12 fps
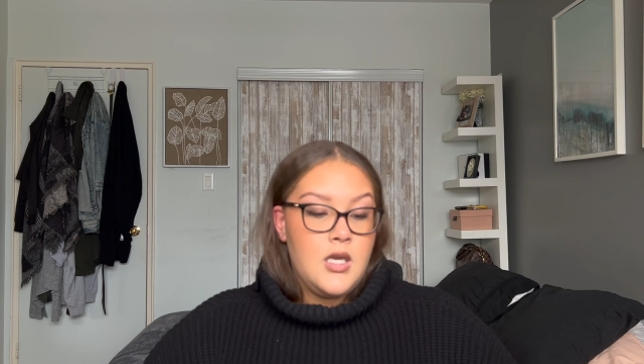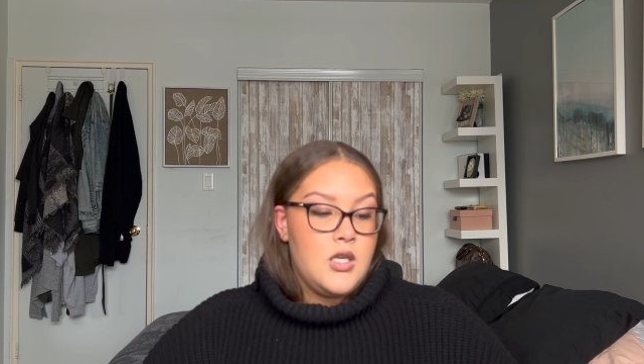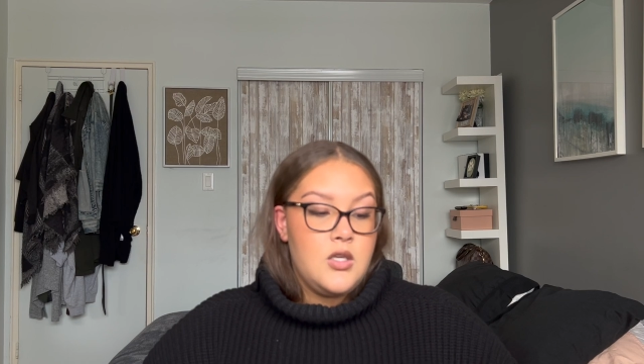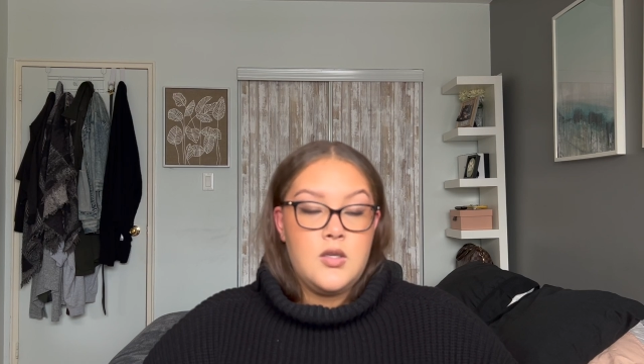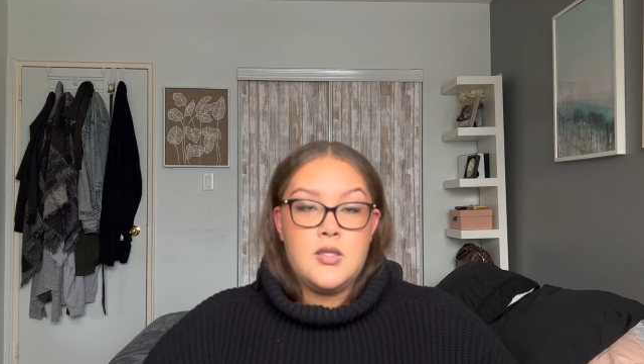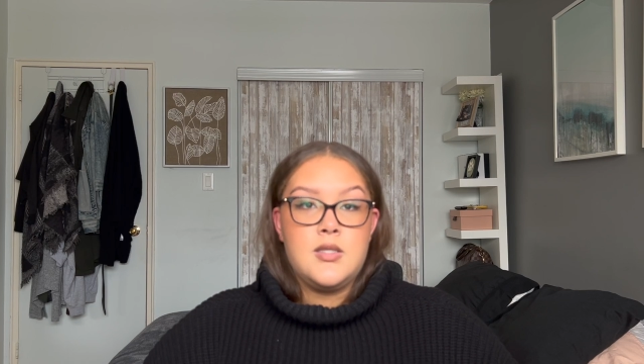
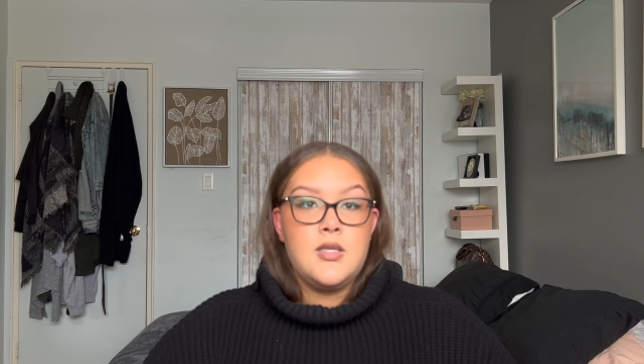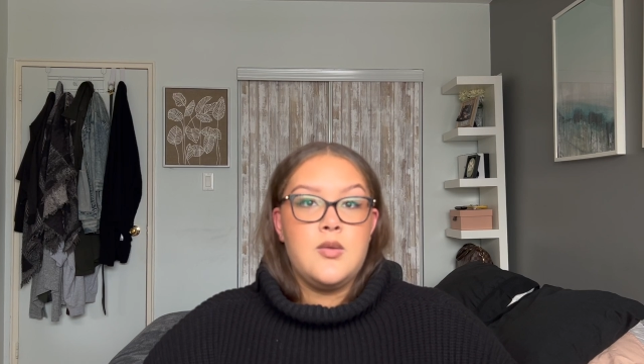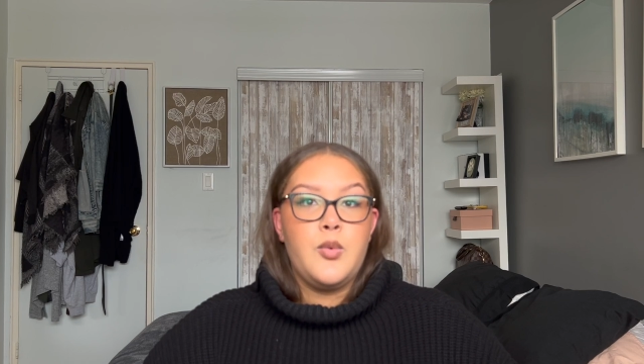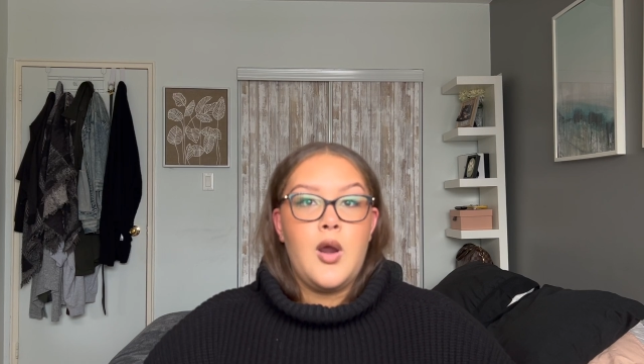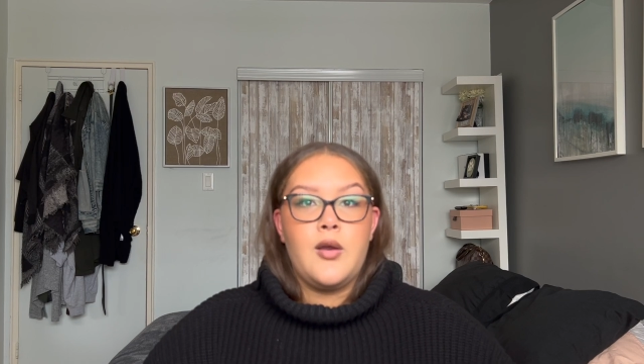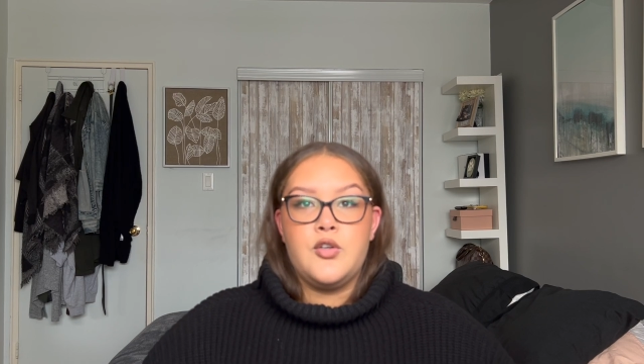you can see in the
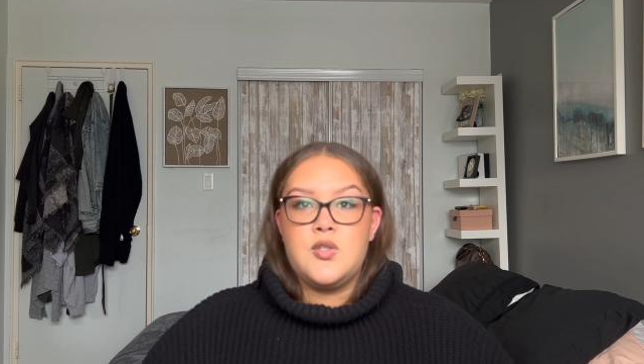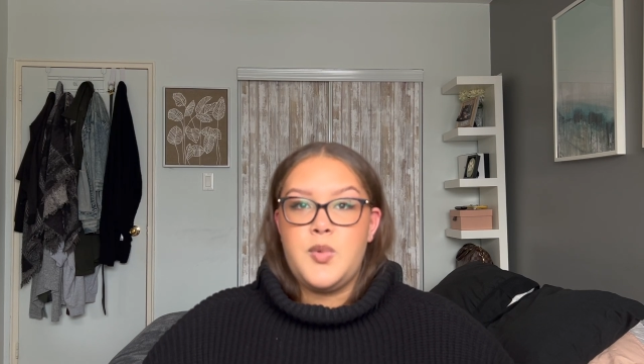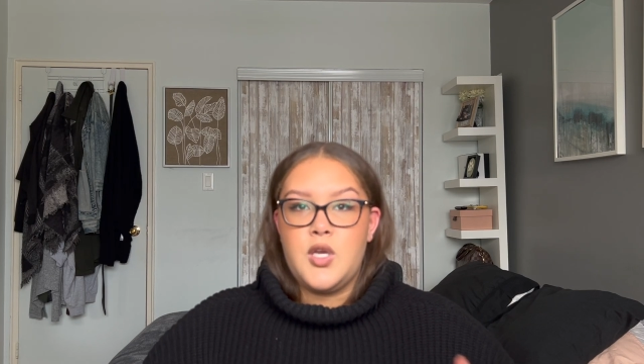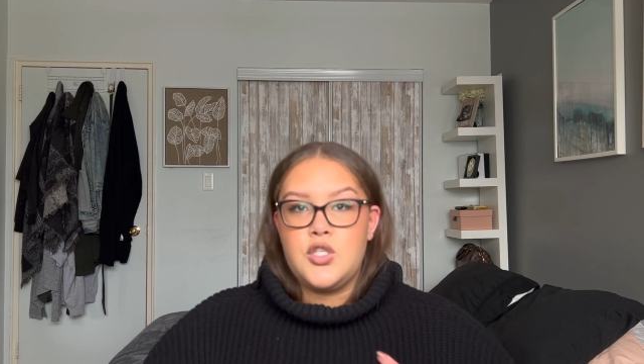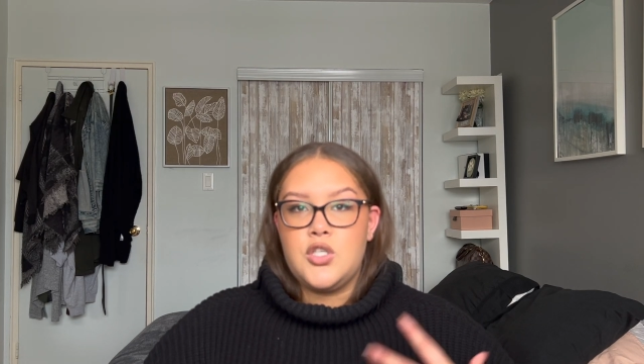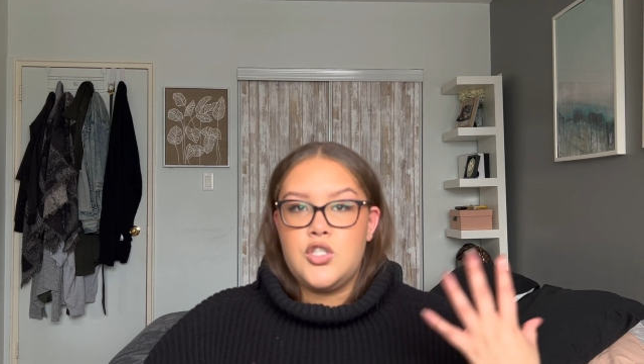progress
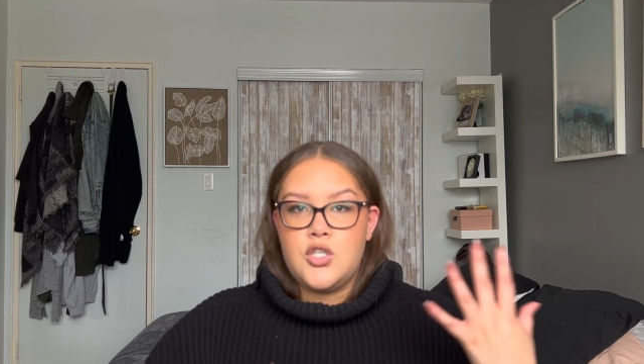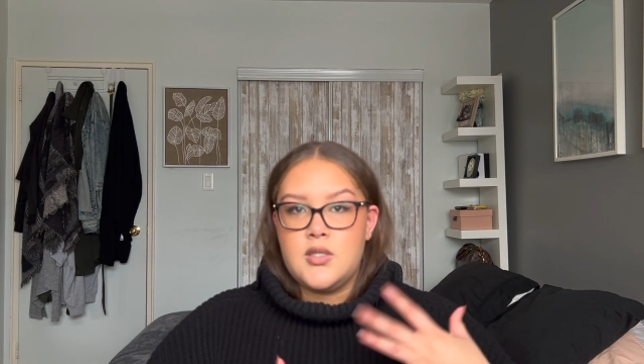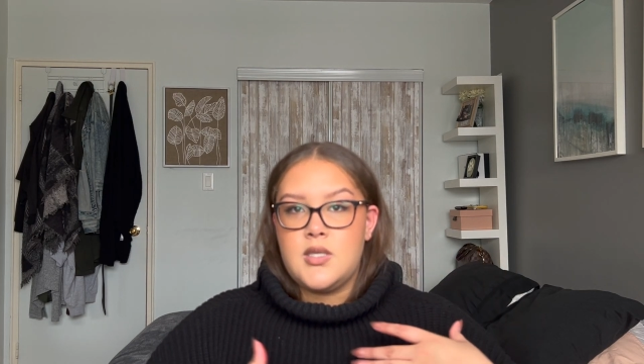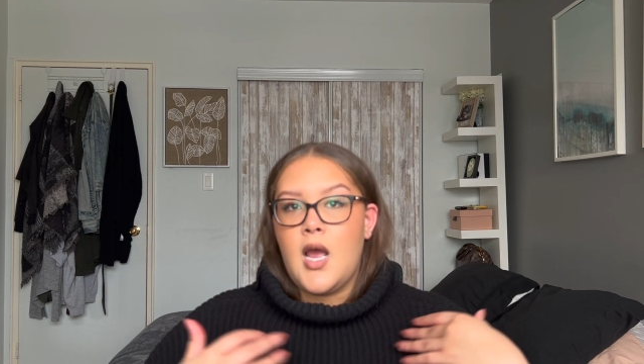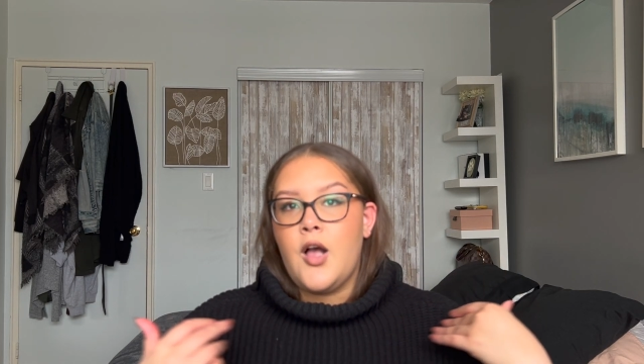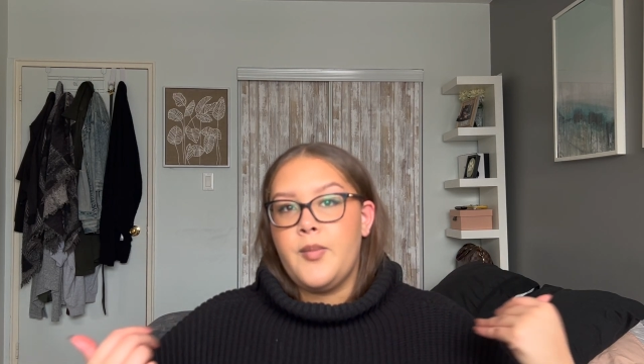picture just
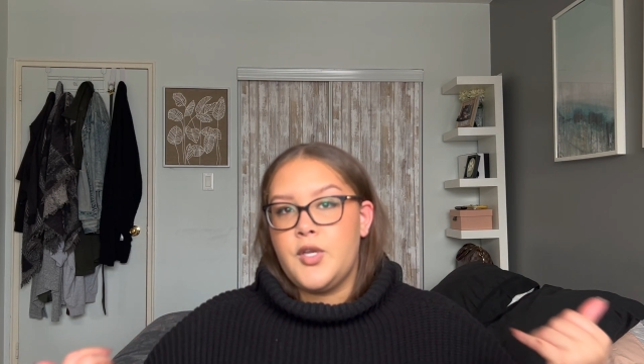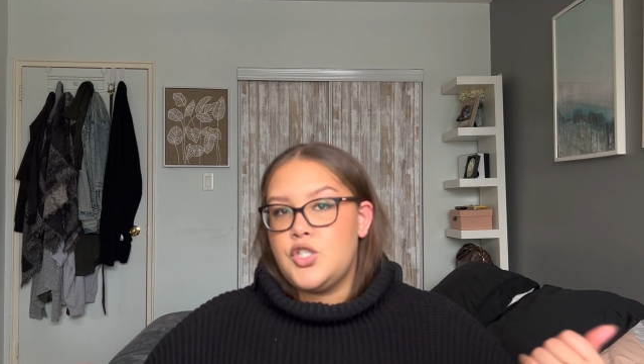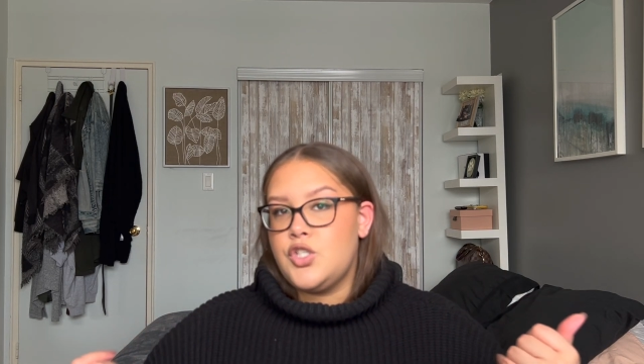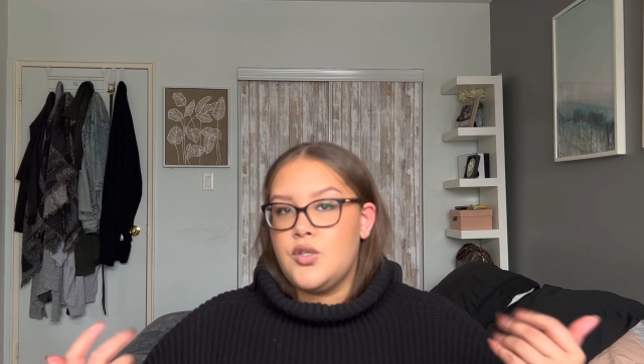how much